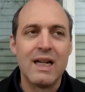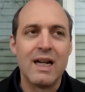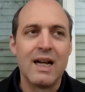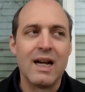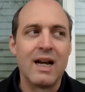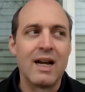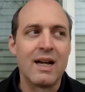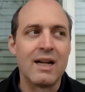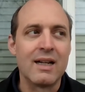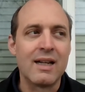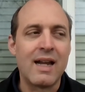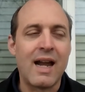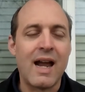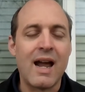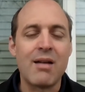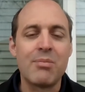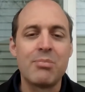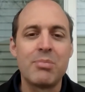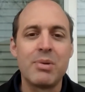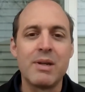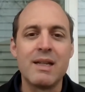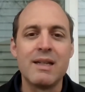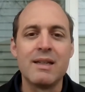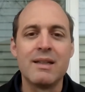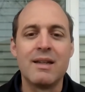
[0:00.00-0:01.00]
It
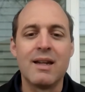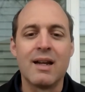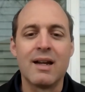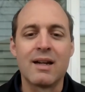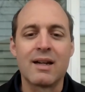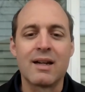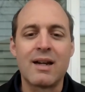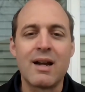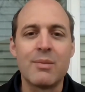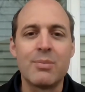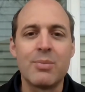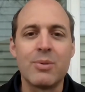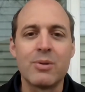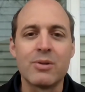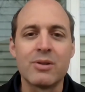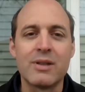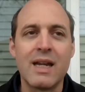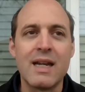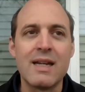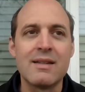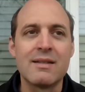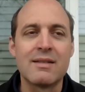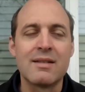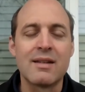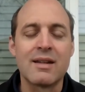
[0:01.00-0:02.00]
happened a couple of
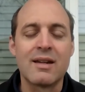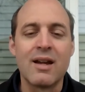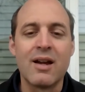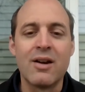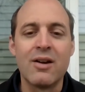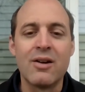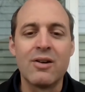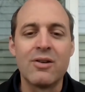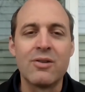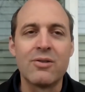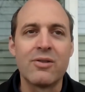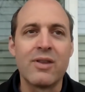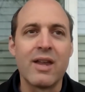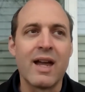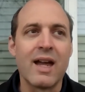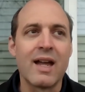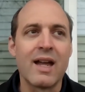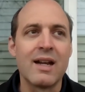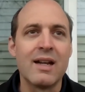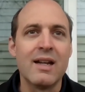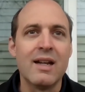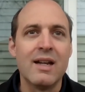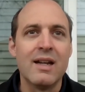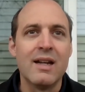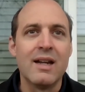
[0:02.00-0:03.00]
days ago
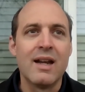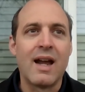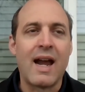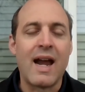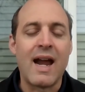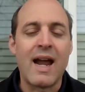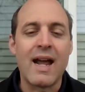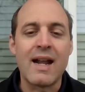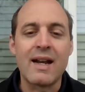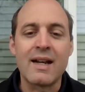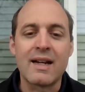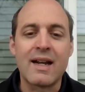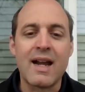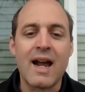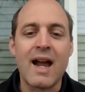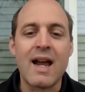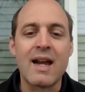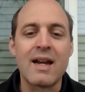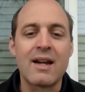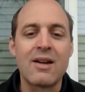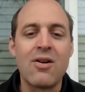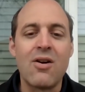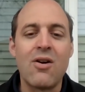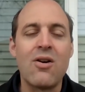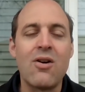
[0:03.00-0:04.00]
that I had a guy
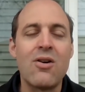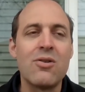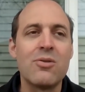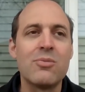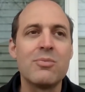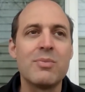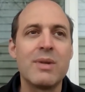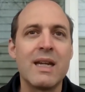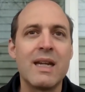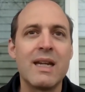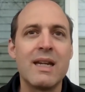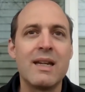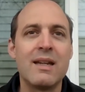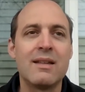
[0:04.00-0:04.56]
call me.